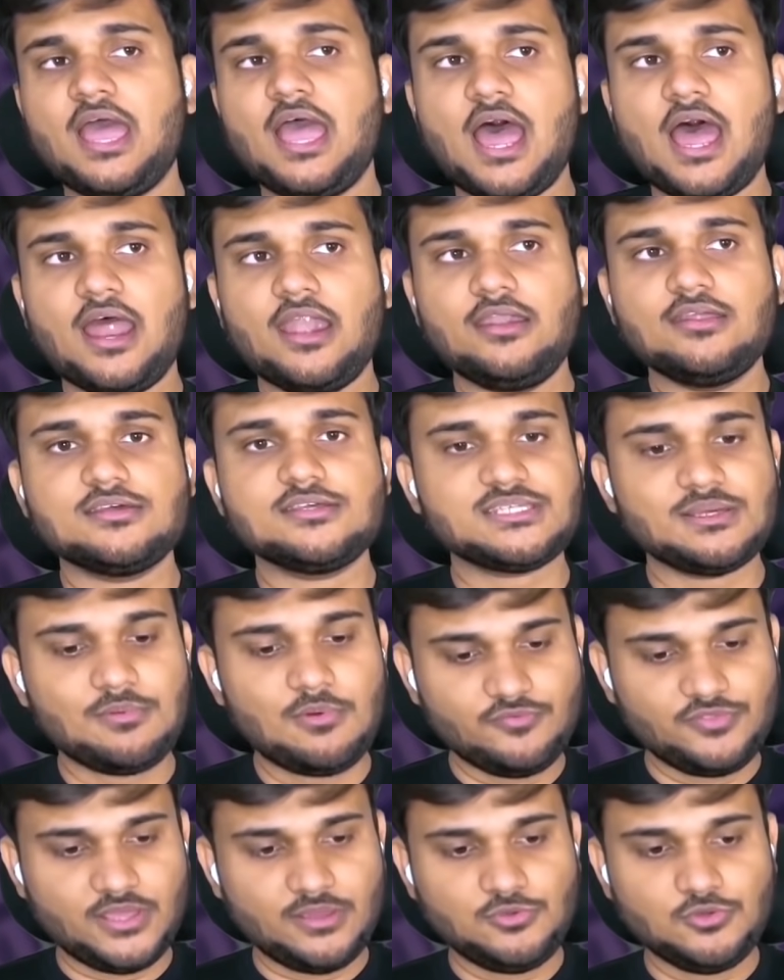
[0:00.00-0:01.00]
And
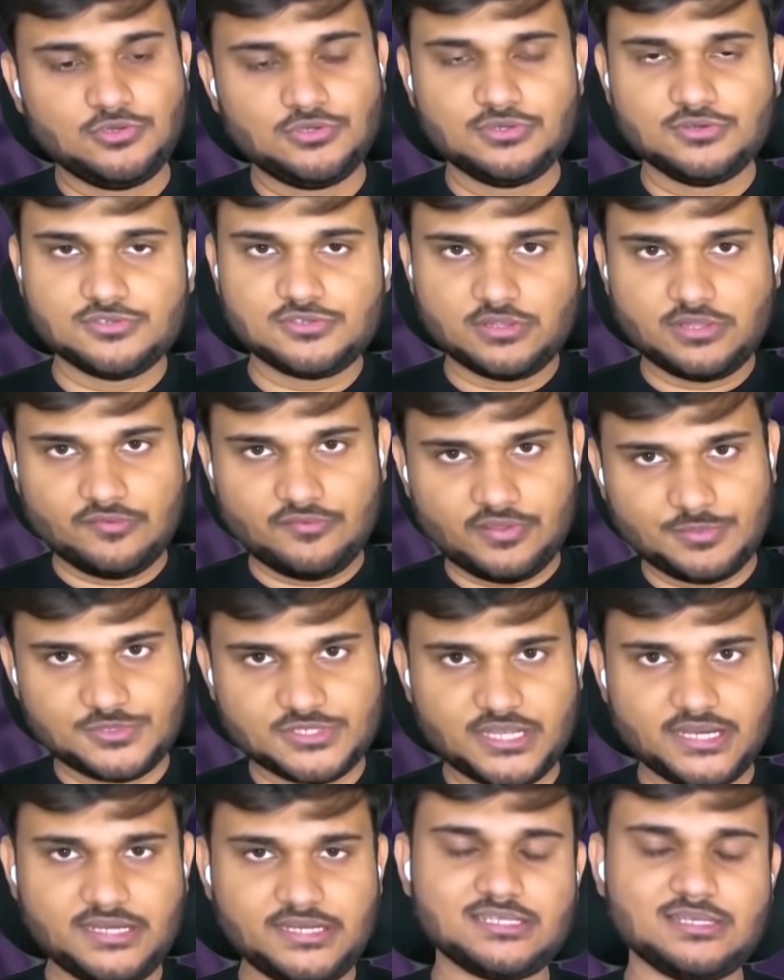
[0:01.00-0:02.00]
some of them you use on the
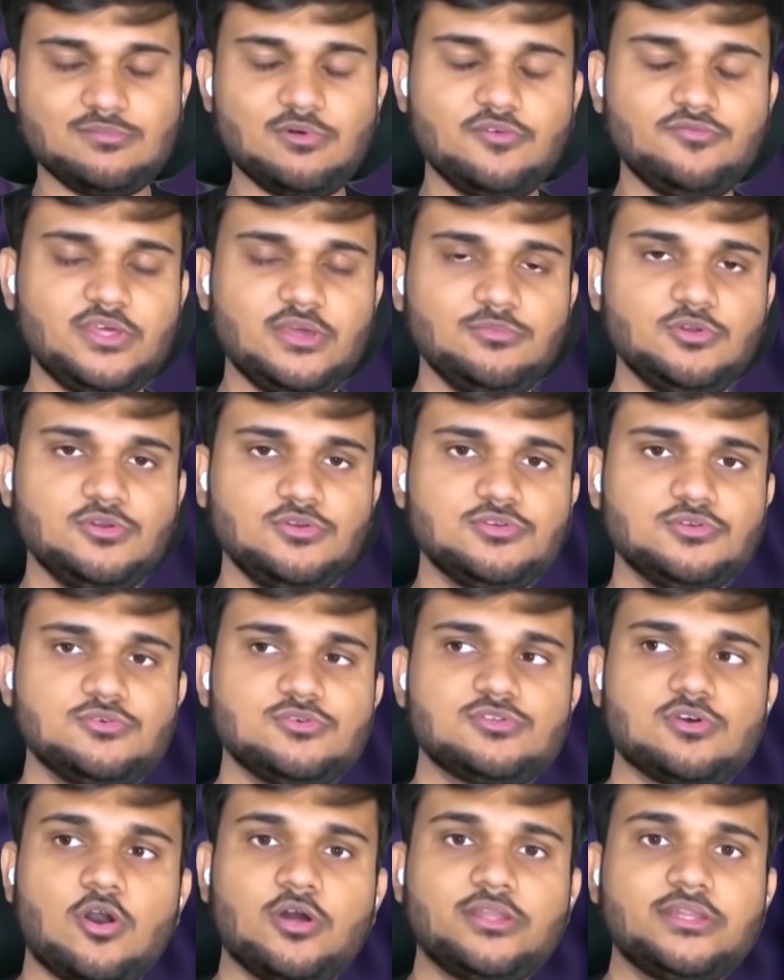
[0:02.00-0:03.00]
website, some of them you
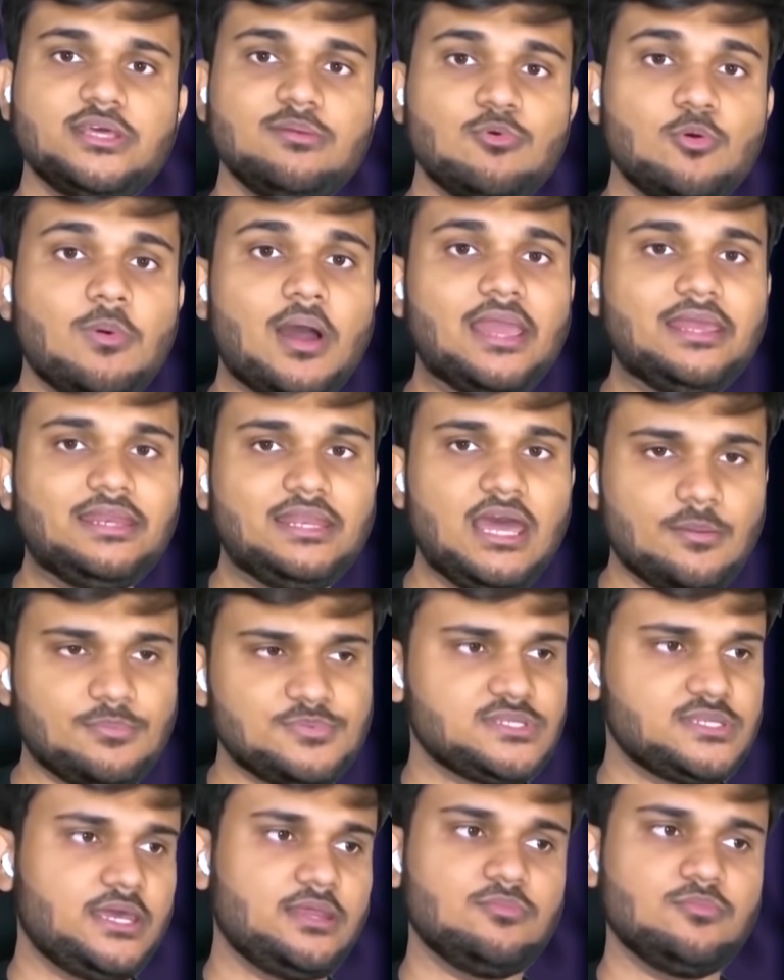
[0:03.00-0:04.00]
use on the mobile
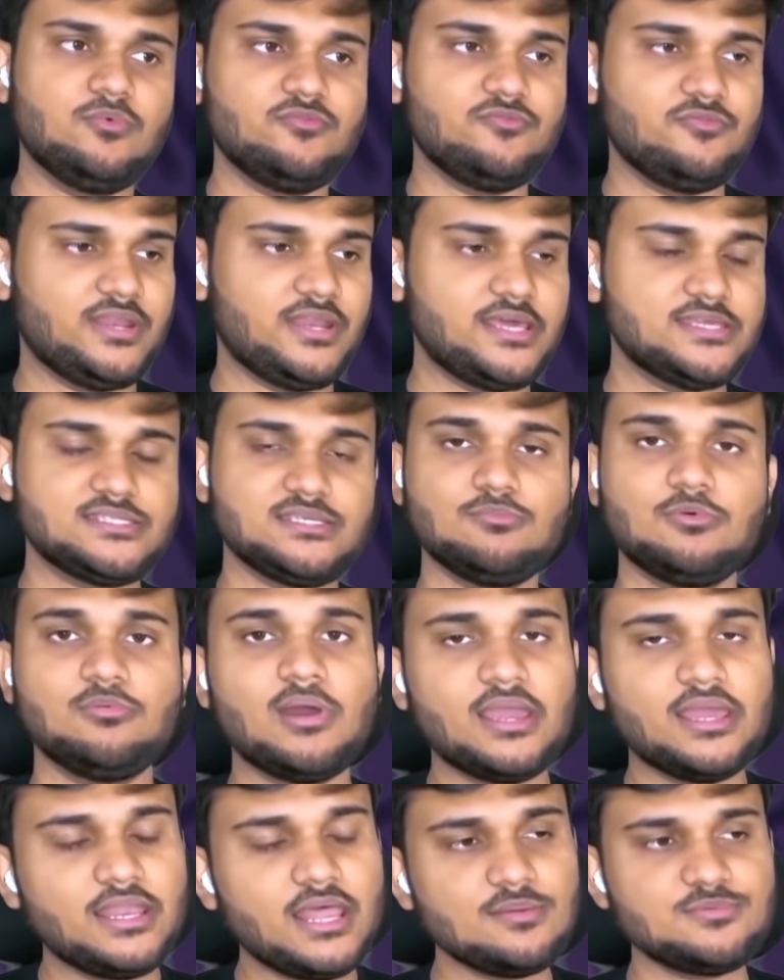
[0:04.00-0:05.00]
apps. And when I say
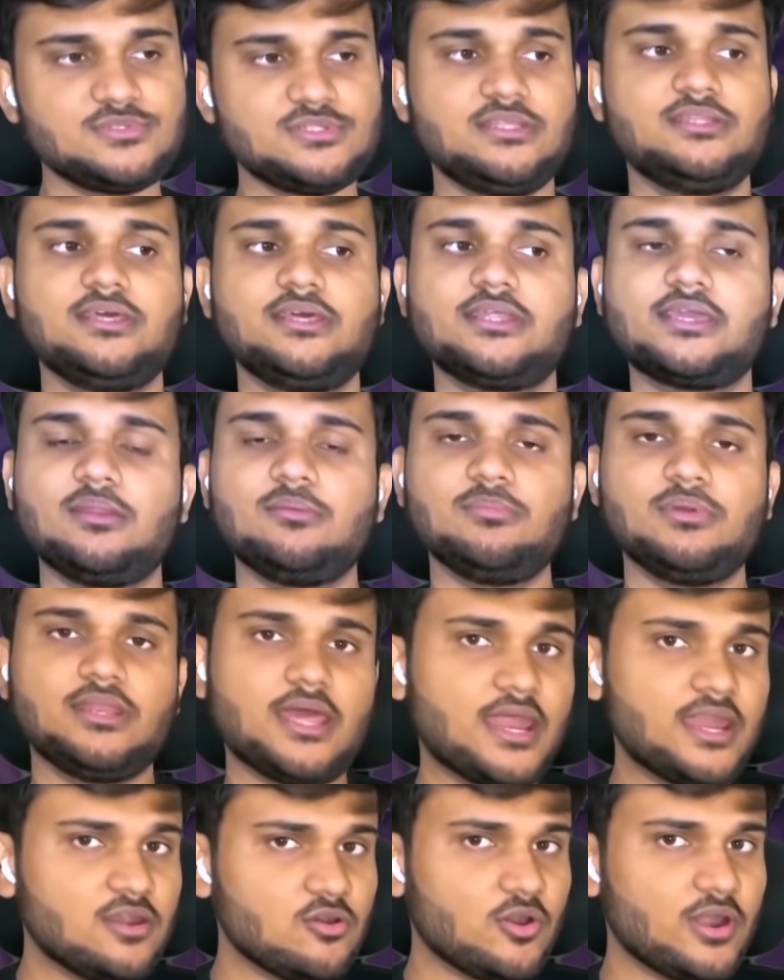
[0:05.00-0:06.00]
mobile app, then there can be
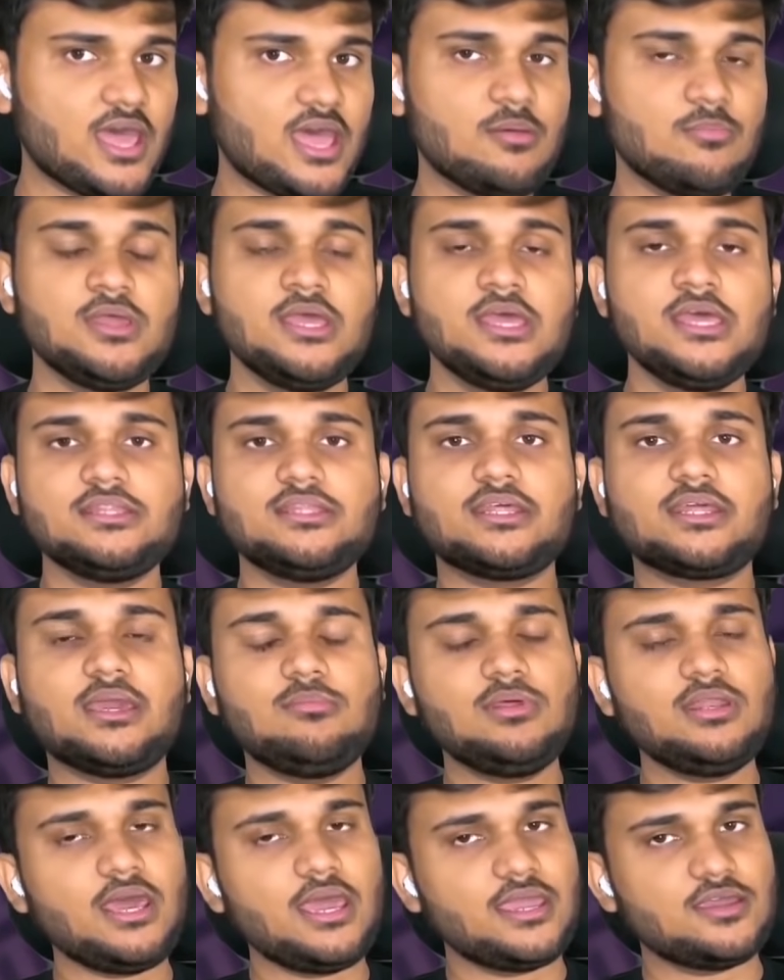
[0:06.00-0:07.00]
an Android app, there
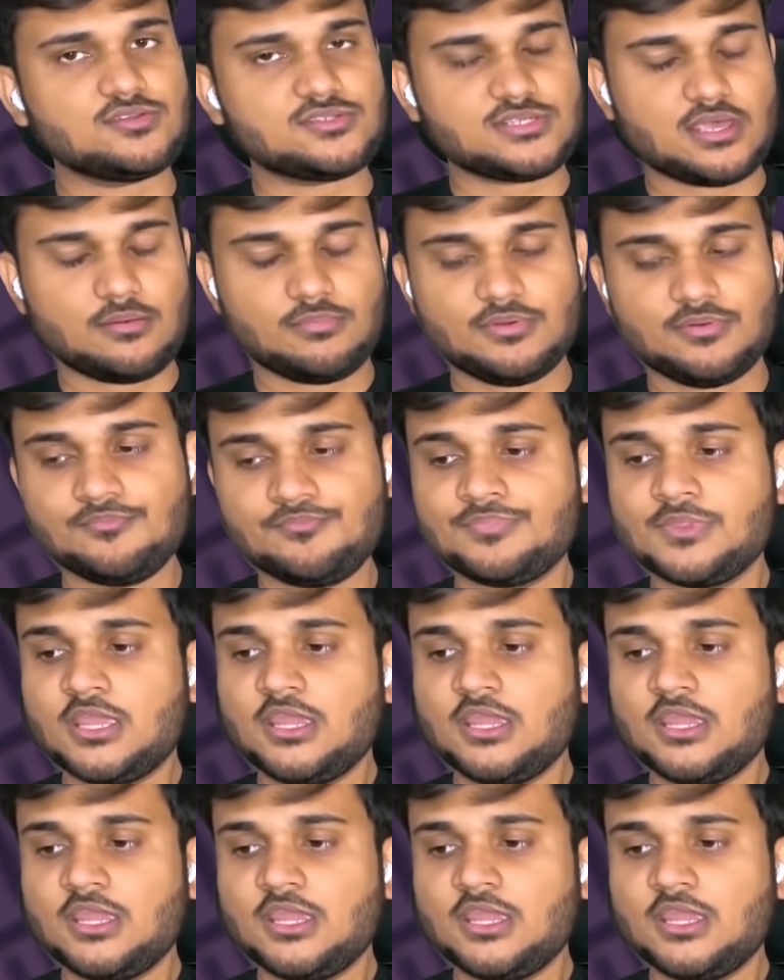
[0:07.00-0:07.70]
can be an iOS app.